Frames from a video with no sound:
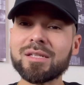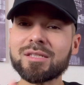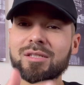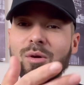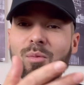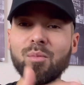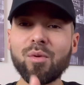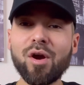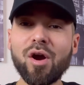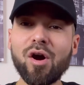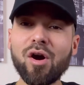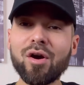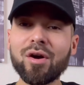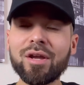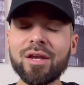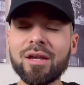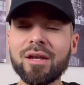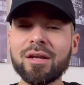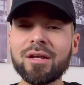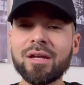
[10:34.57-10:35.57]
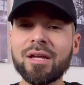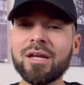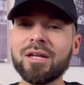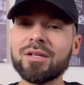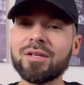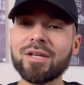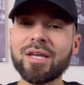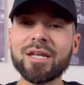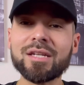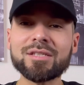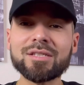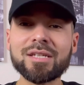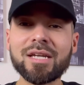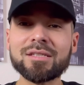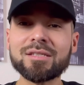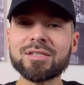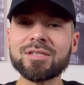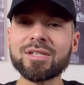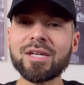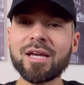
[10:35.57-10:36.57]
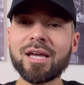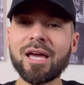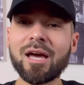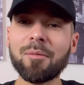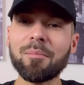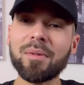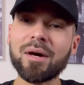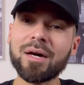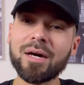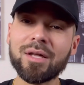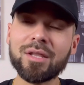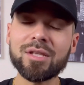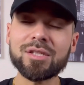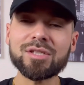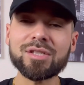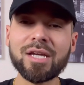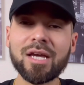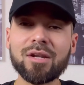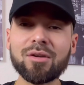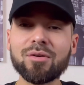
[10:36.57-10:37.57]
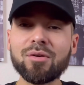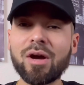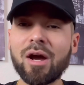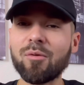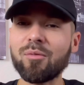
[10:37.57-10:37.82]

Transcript: Somewhere on here, you get a chance to check out my other channel.